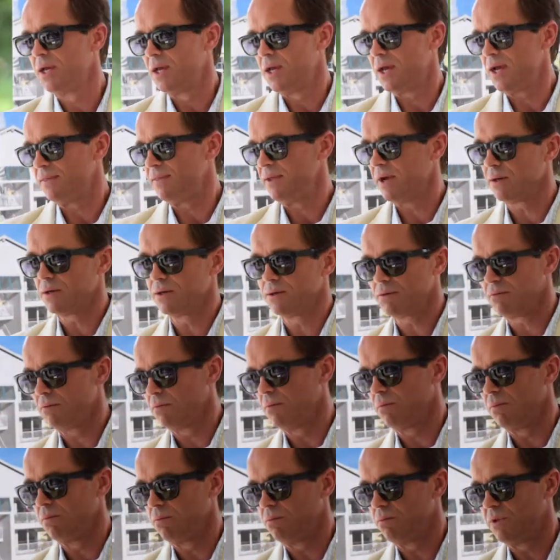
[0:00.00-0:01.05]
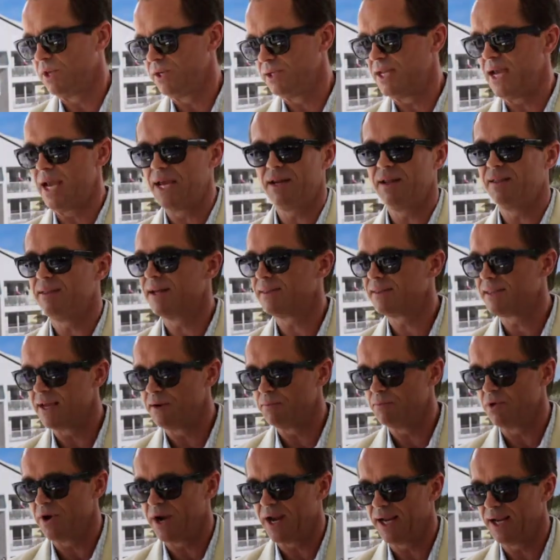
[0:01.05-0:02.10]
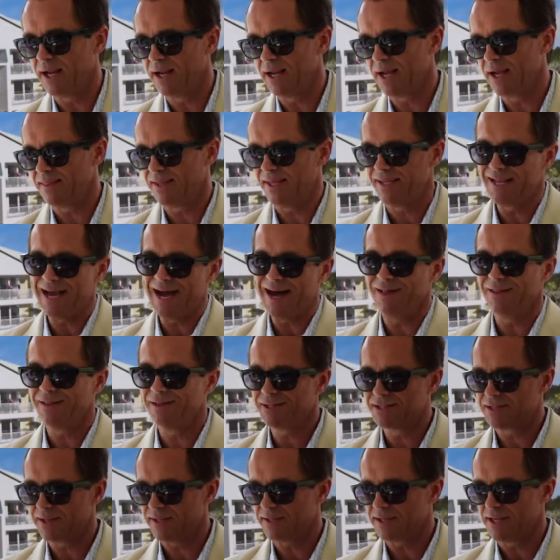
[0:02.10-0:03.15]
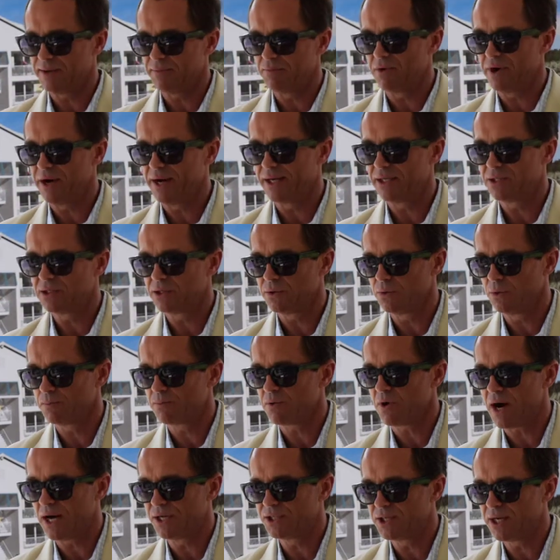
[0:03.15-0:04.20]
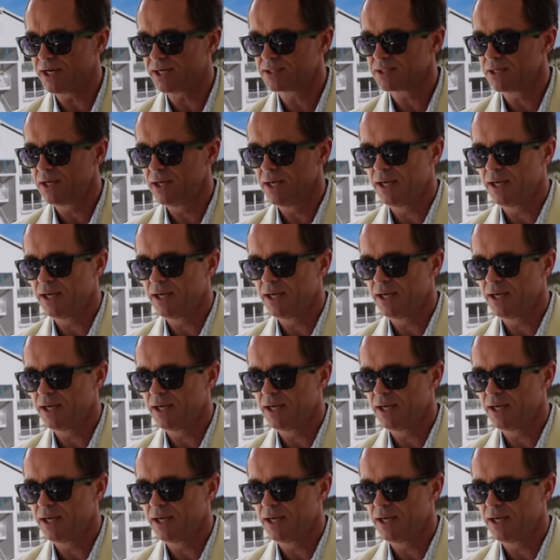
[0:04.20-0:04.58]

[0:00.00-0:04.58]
And the data that they bring and the knowledge that they bring to a project